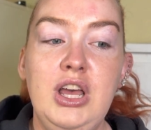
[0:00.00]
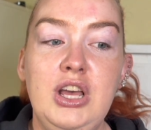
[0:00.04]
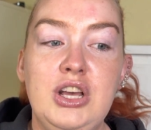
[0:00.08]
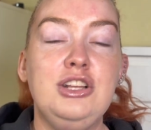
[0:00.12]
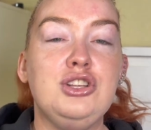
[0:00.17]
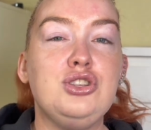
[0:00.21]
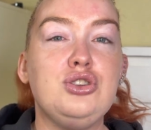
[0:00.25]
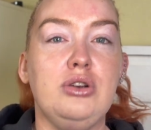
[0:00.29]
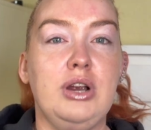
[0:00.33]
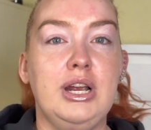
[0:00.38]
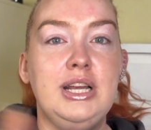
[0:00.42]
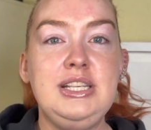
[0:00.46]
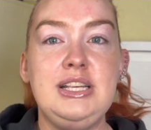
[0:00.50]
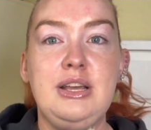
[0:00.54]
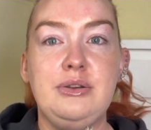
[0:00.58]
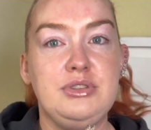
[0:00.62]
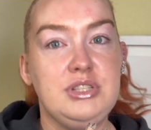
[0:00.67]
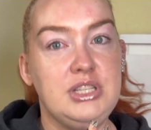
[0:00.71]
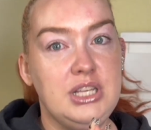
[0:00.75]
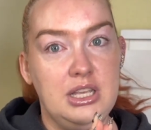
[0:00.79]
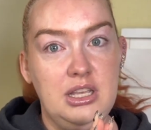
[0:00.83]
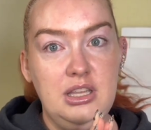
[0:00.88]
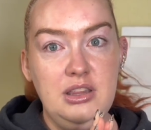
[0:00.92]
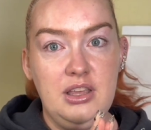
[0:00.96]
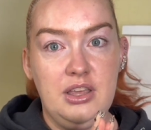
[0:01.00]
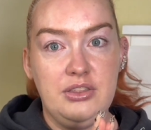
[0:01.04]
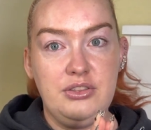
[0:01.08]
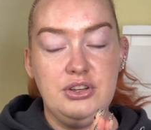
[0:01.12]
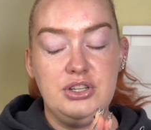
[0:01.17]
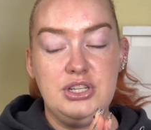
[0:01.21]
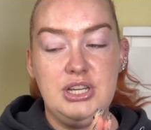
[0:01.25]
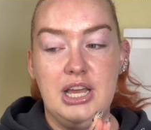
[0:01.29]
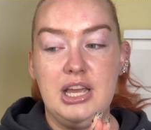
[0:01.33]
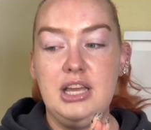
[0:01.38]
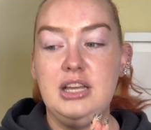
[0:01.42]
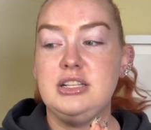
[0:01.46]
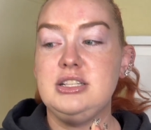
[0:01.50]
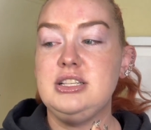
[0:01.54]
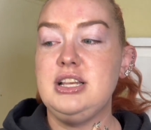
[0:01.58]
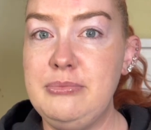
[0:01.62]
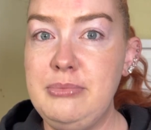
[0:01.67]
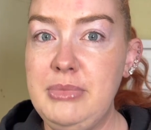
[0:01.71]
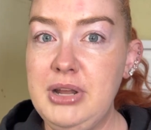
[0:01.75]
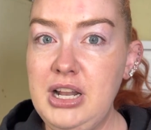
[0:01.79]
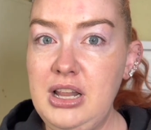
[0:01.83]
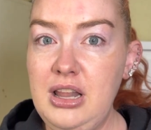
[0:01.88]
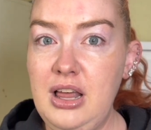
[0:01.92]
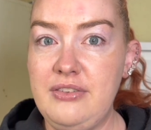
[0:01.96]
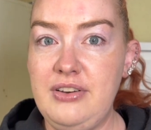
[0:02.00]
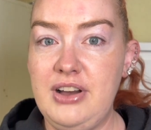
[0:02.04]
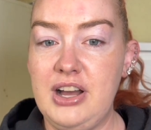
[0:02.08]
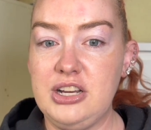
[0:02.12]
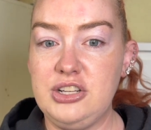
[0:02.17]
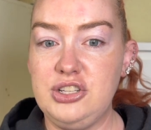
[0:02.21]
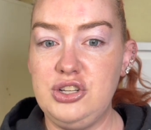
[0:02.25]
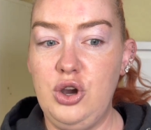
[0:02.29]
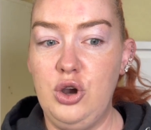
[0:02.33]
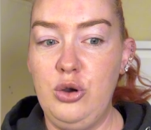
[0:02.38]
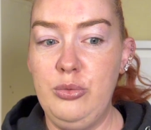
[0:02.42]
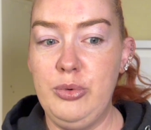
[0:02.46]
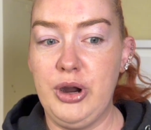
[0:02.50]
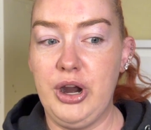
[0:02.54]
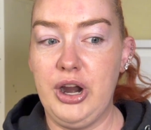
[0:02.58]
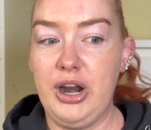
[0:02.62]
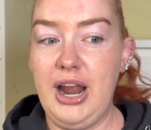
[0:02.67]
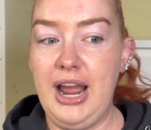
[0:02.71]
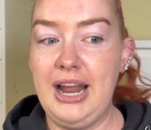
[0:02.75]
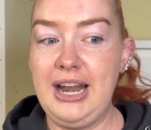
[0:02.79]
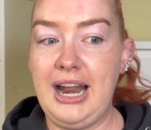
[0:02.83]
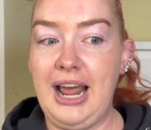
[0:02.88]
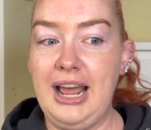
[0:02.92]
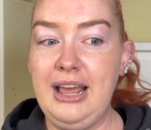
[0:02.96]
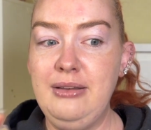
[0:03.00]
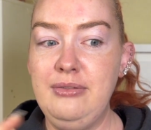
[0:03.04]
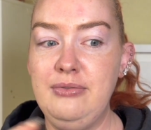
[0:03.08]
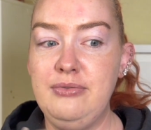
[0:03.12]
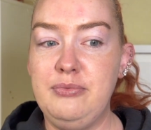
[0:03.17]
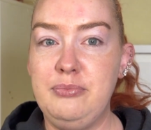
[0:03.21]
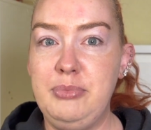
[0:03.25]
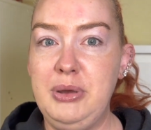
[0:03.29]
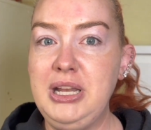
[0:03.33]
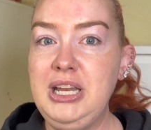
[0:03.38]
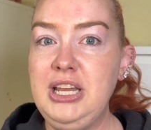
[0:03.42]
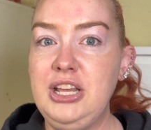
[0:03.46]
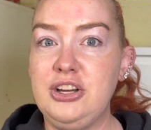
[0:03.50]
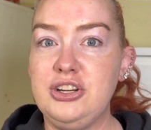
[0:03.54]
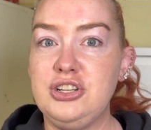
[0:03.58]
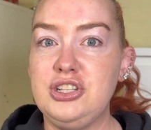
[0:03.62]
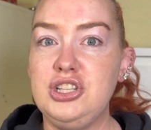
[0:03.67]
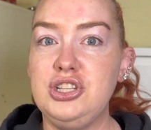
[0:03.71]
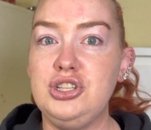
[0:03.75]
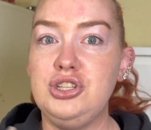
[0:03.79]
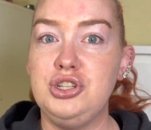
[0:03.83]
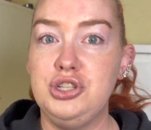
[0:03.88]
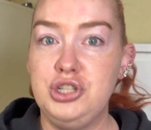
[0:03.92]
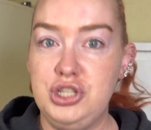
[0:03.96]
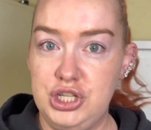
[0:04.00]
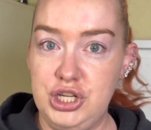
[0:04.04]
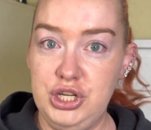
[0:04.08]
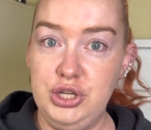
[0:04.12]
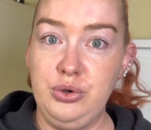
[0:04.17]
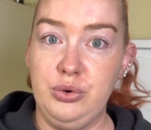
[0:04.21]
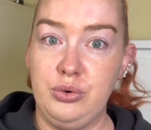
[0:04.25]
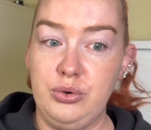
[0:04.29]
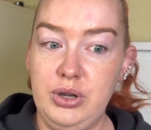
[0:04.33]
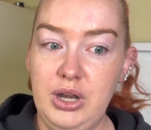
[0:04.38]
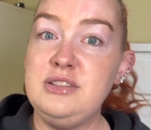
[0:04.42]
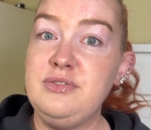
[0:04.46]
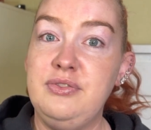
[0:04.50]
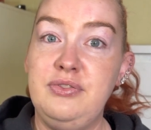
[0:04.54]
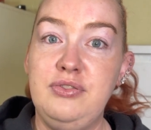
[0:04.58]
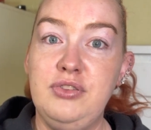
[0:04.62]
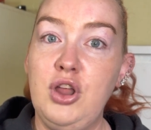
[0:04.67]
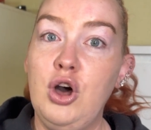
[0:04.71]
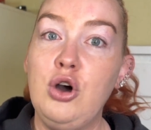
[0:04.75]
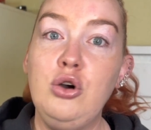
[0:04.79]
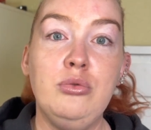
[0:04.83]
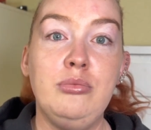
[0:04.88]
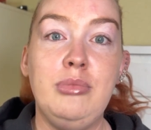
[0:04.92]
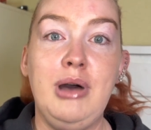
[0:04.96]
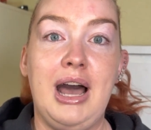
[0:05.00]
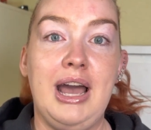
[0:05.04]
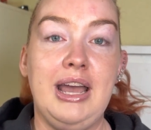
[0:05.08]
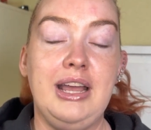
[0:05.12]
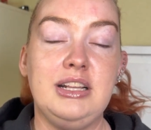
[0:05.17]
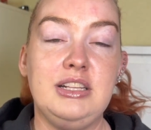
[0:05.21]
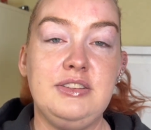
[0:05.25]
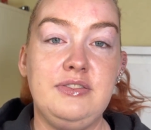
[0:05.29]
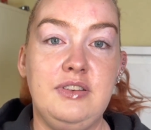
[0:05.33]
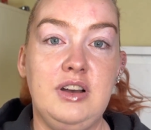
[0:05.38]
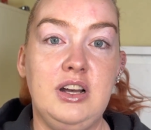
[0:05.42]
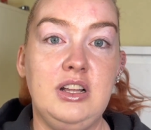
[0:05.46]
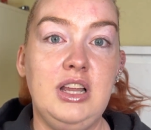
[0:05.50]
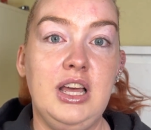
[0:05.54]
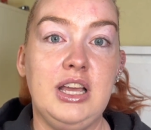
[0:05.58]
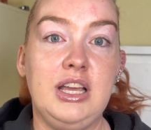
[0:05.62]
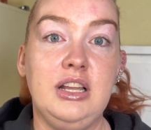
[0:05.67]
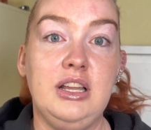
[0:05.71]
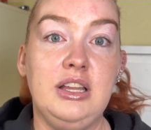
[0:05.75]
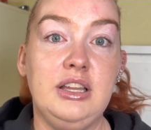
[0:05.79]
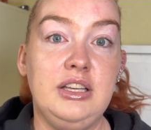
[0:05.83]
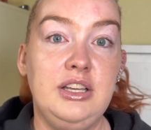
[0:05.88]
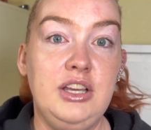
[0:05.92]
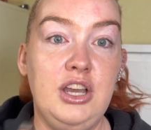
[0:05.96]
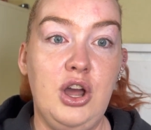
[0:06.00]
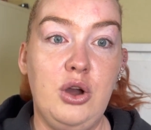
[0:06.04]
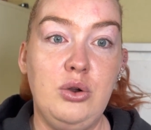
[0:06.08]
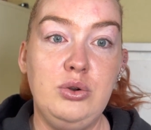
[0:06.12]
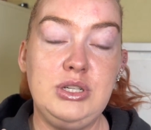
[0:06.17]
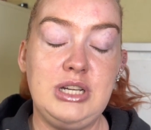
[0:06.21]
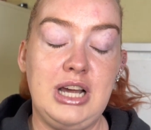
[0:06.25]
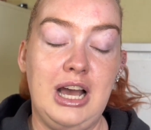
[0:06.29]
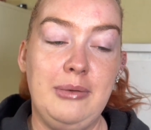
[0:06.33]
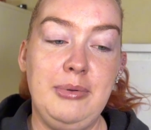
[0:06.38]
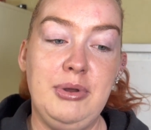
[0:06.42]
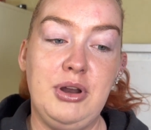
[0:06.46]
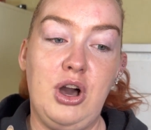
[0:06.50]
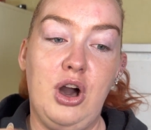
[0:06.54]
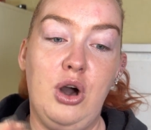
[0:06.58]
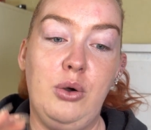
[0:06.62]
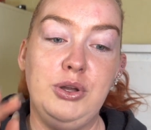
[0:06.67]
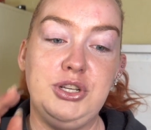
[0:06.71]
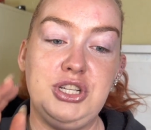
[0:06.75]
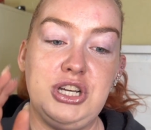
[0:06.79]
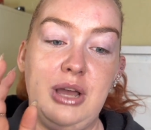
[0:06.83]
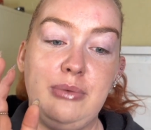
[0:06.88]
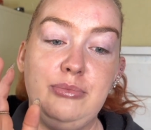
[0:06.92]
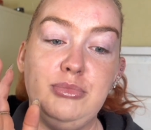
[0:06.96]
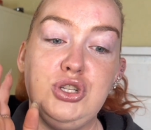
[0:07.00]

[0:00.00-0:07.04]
And it's crazy. I was thinking the other day, it's the middle of October and I've been here since June. It's flown by. It's felt like no time at all, which I'm